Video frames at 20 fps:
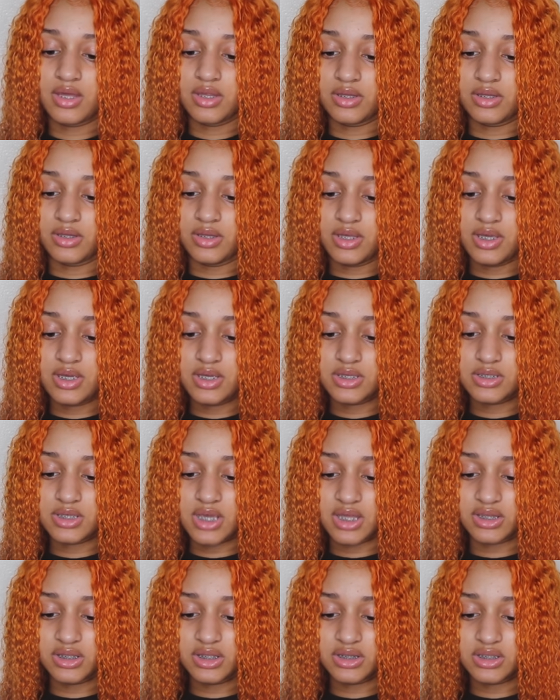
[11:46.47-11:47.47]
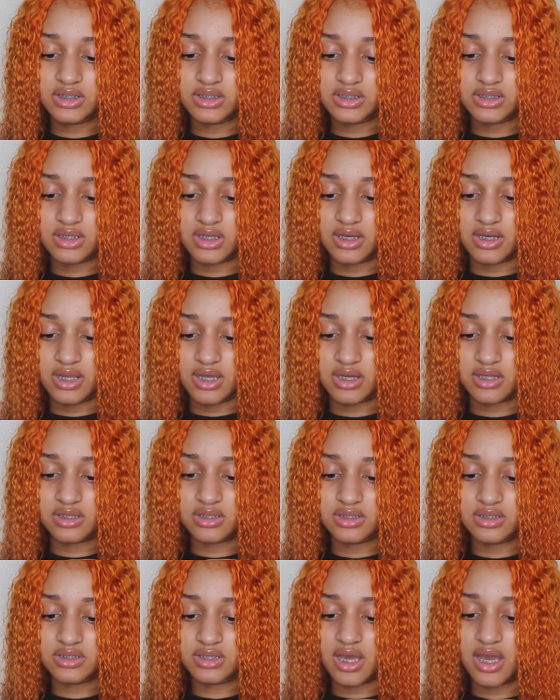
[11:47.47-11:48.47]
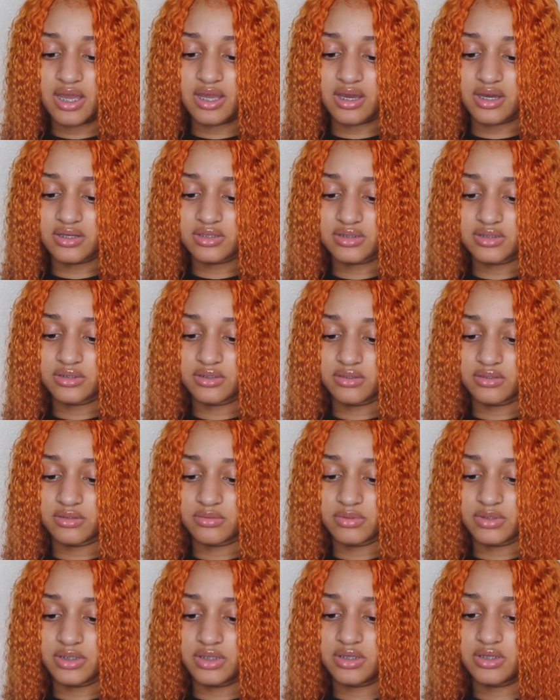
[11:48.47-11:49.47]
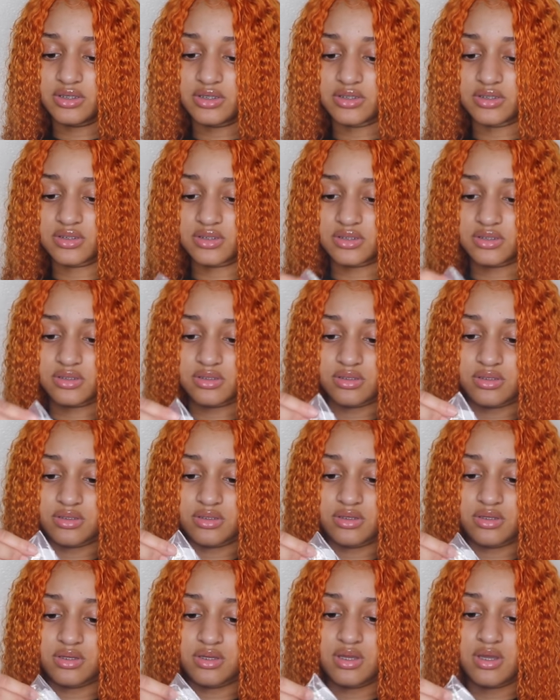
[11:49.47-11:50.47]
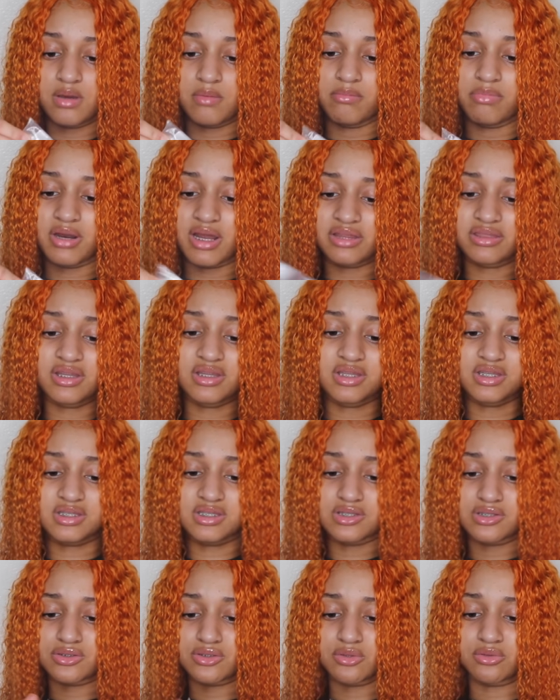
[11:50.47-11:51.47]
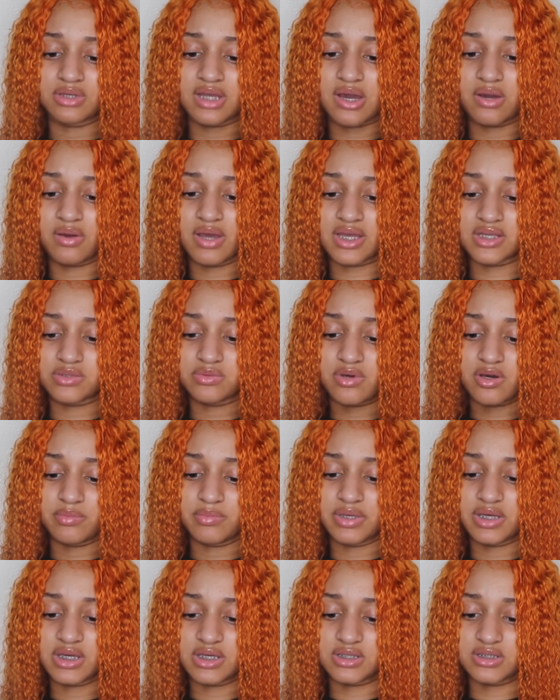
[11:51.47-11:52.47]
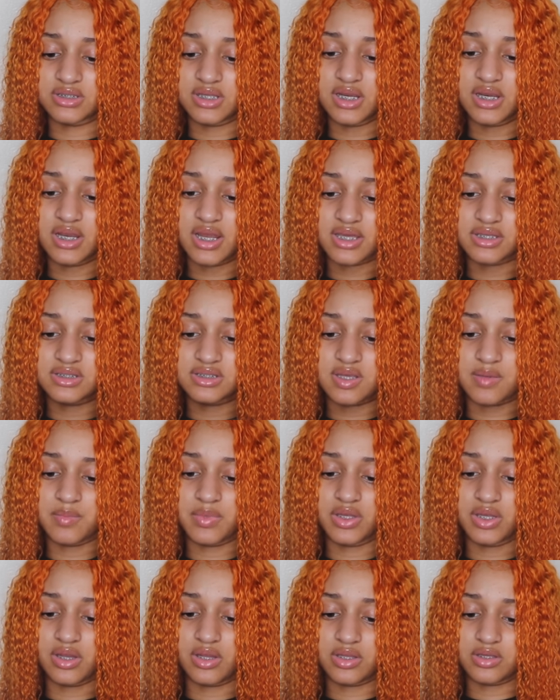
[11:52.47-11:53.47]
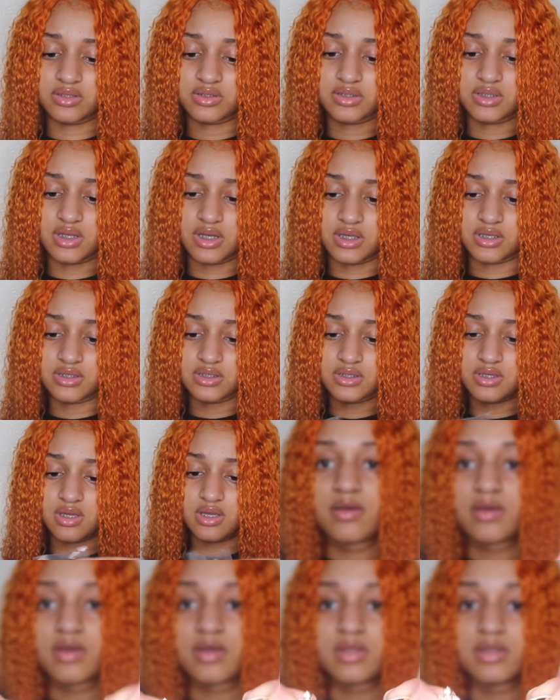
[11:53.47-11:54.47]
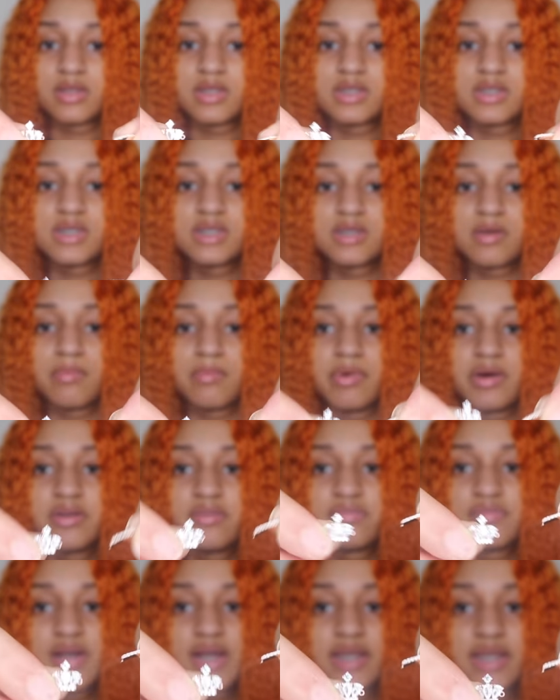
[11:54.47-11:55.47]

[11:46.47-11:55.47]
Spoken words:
This, I think this is a necklace. I honestly don't know what it is. But I think this is sold out as well because they did not send me the link to this. This is a butterfly